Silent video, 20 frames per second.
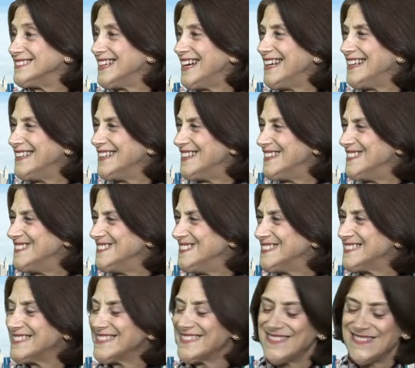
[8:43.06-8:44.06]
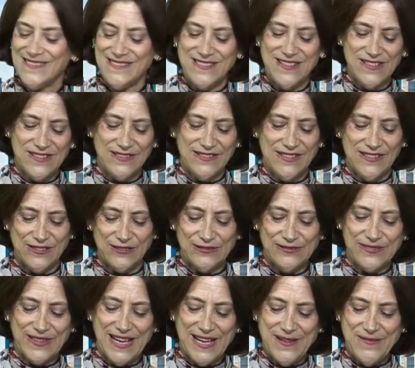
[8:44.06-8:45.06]
I know. Who knew,
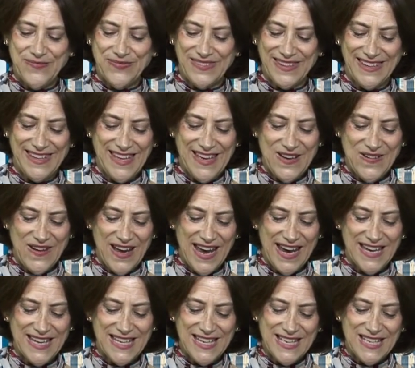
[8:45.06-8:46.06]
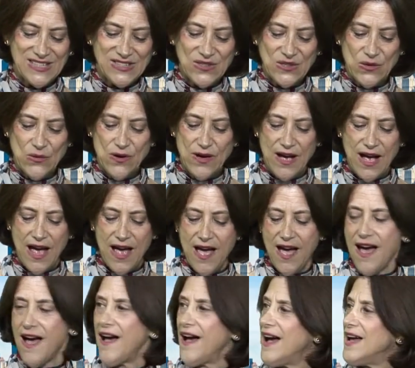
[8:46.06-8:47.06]
right? Okay. So
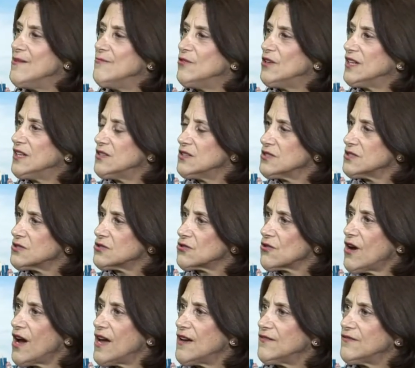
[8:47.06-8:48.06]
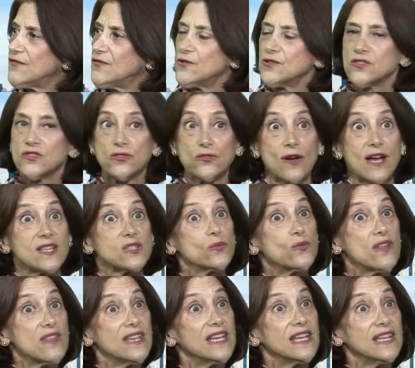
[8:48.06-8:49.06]
I'm ready to try for stress.
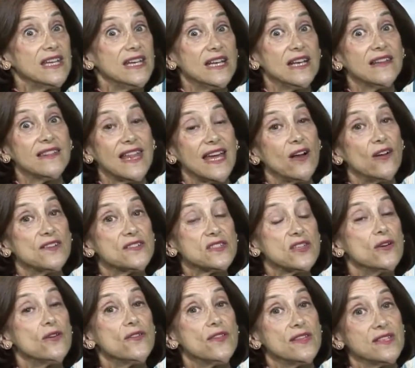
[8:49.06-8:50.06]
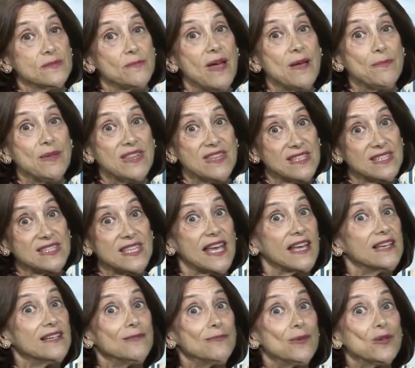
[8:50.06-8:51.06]
We're thinking that also this might be the
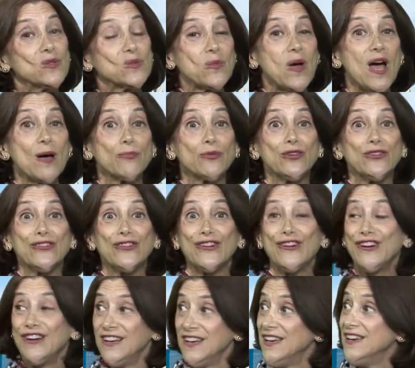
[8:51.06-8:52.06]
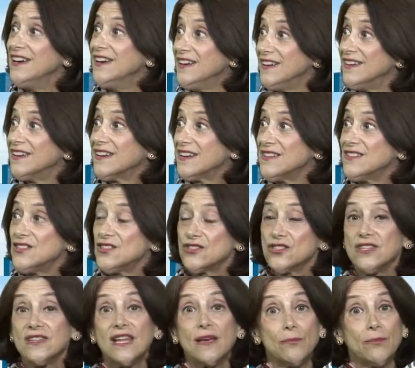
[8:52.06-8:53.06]
second most popular
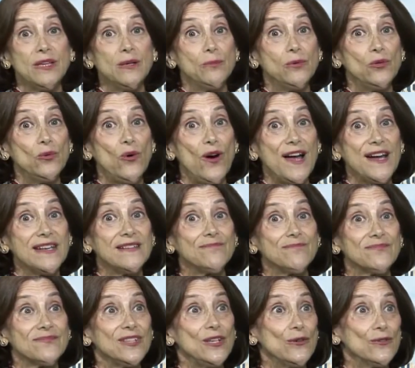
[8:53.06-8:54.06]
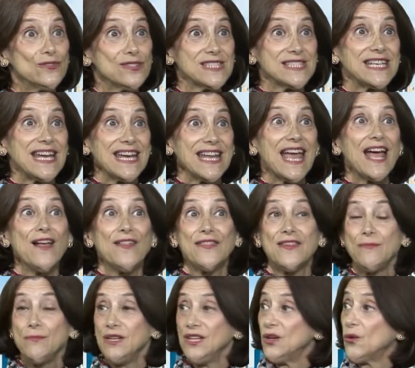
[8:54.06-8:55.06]
condition that people want, staying
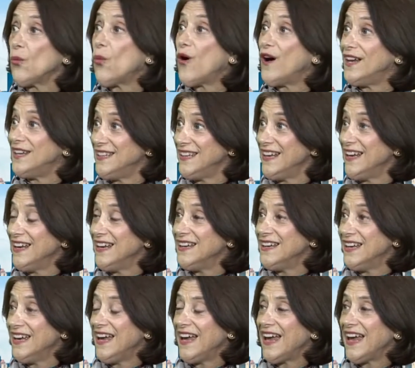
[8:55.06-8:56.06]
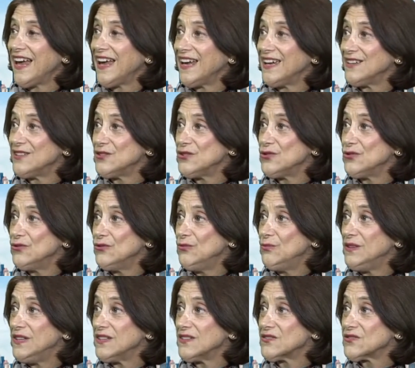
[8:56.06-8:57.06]
healthy being one, and 2
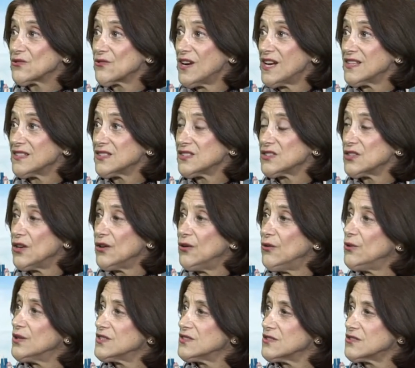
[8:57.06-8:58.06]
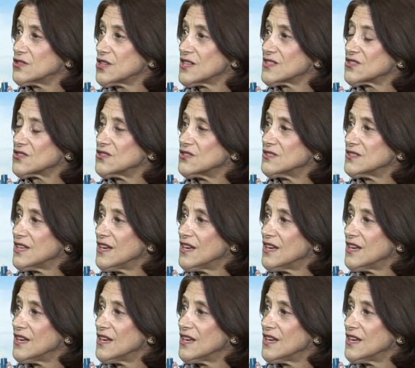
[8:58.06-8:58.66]
being stress. So what suggestions